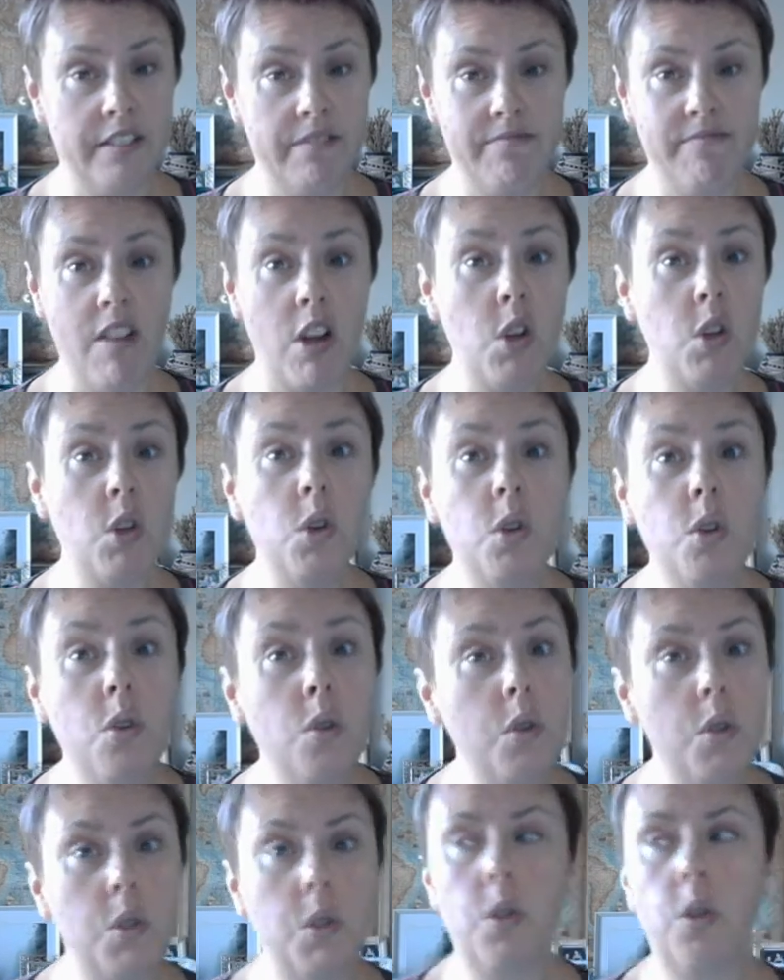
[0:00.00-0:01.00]
uh, she
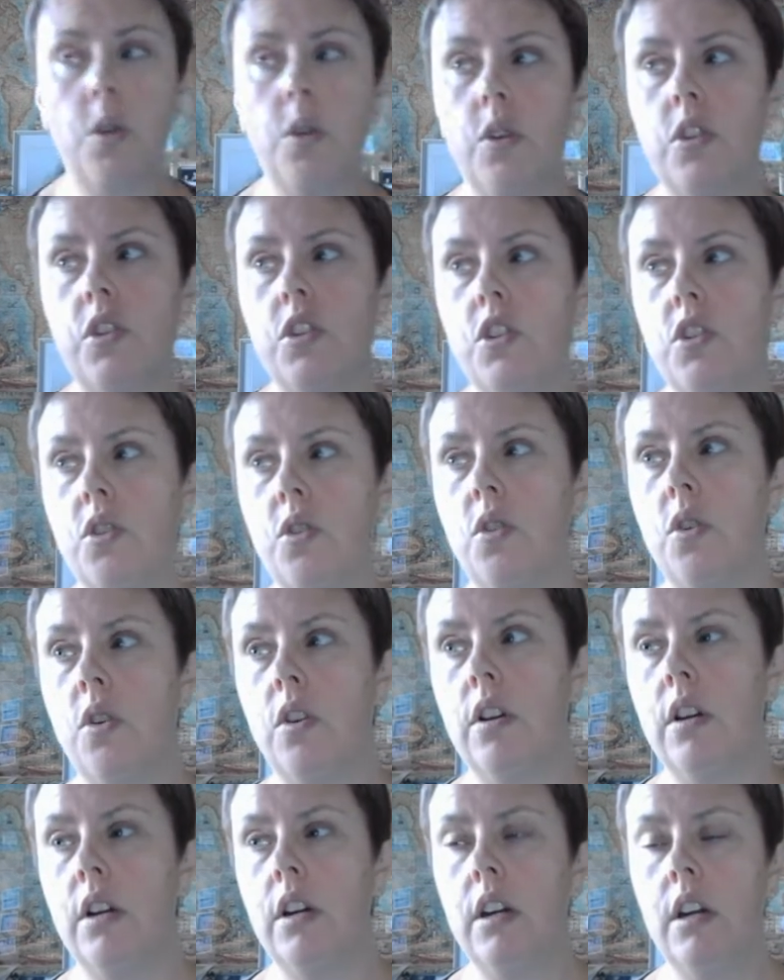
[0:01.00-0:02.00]
worked on a
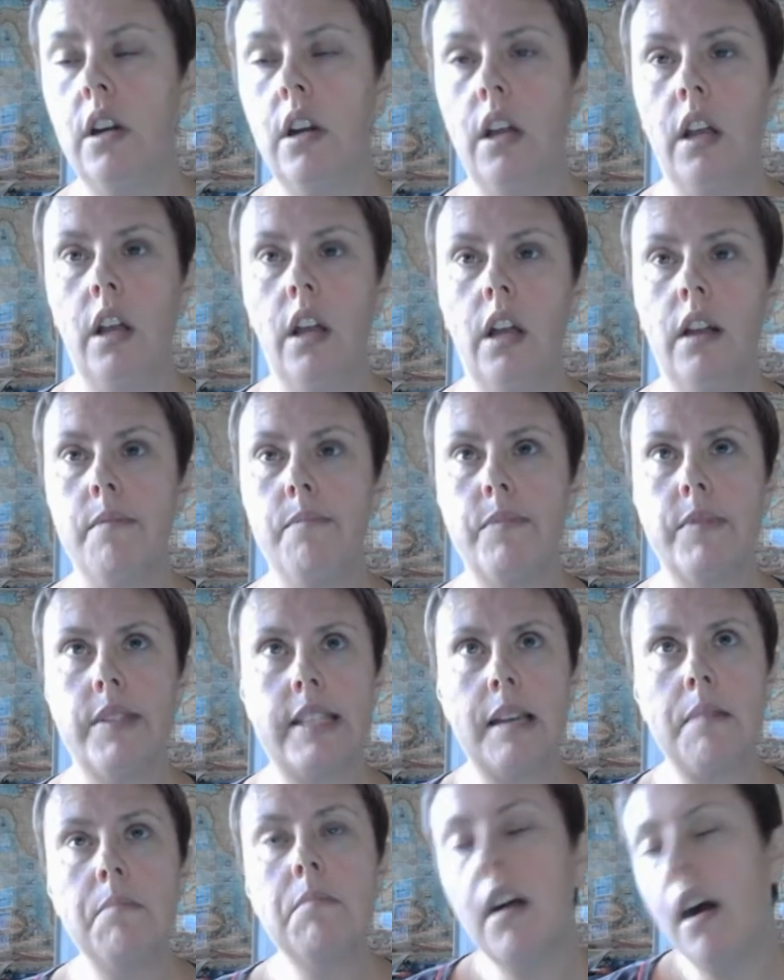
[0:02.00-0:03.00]
project called the Blue Eye
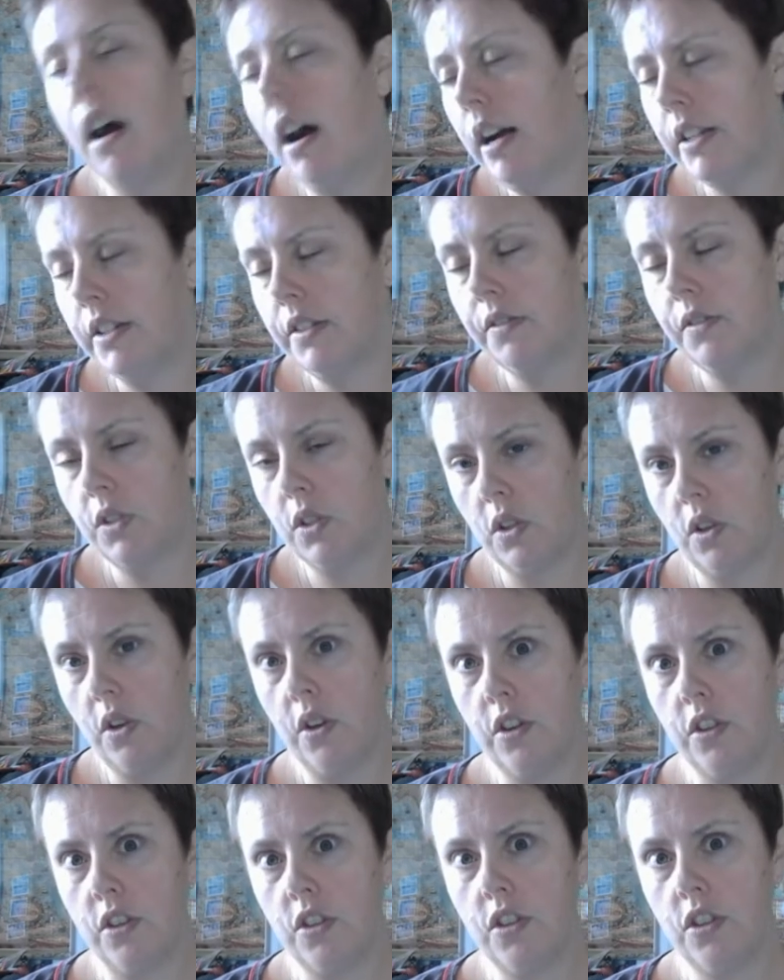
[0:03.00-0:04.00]
Tiger,
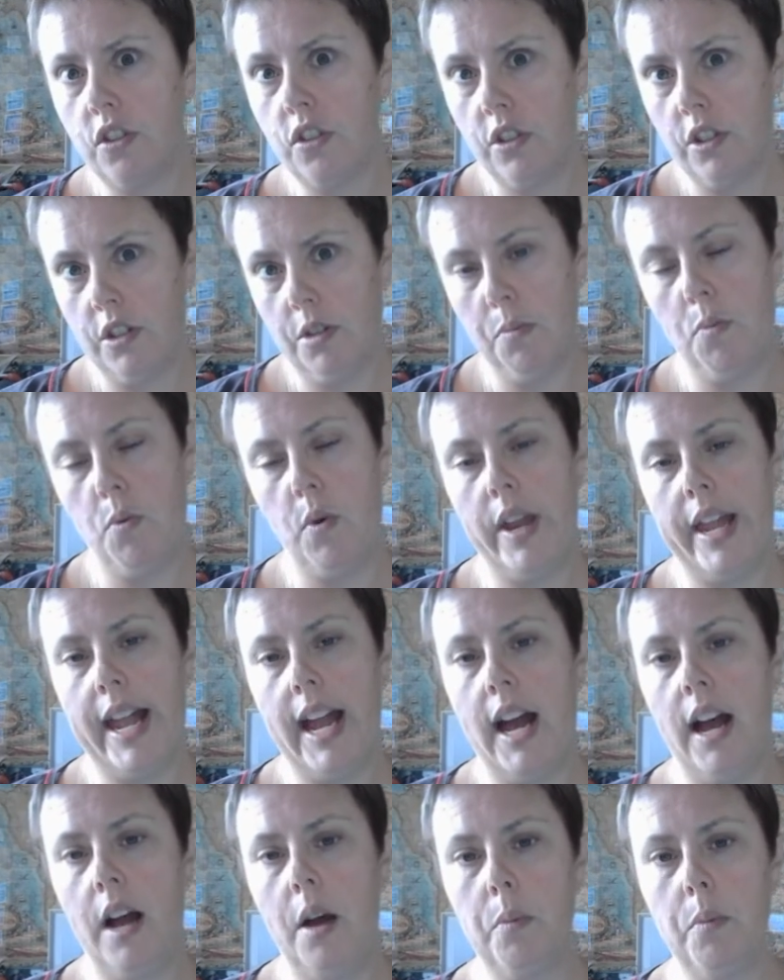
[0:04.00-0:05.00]
and I
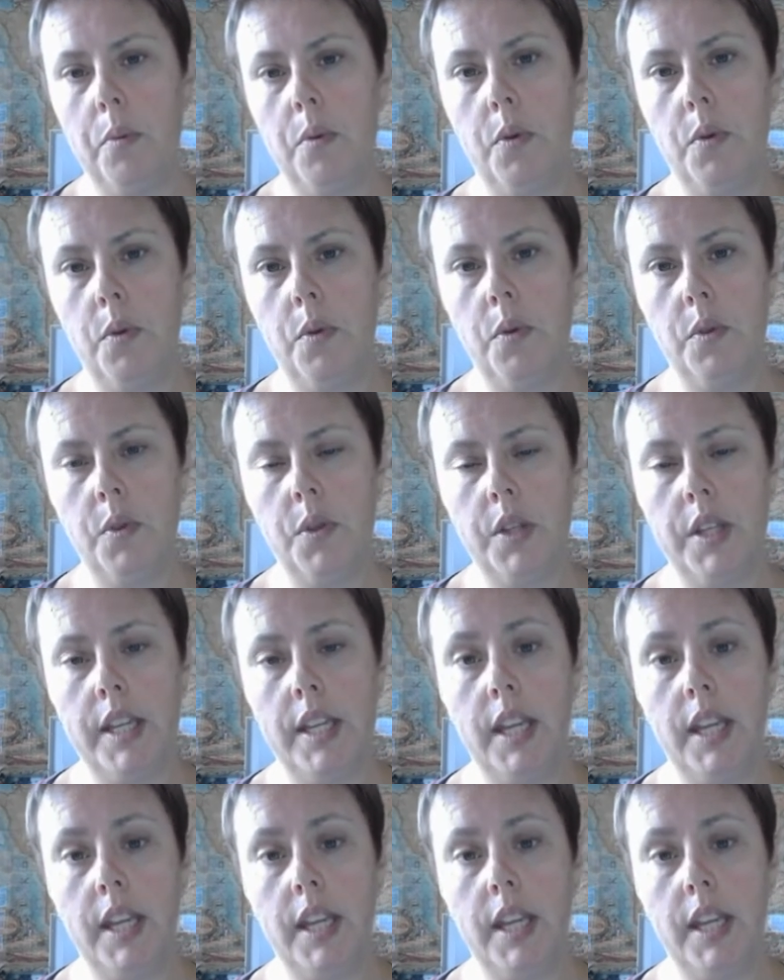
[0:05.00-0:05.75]
strongly recommend you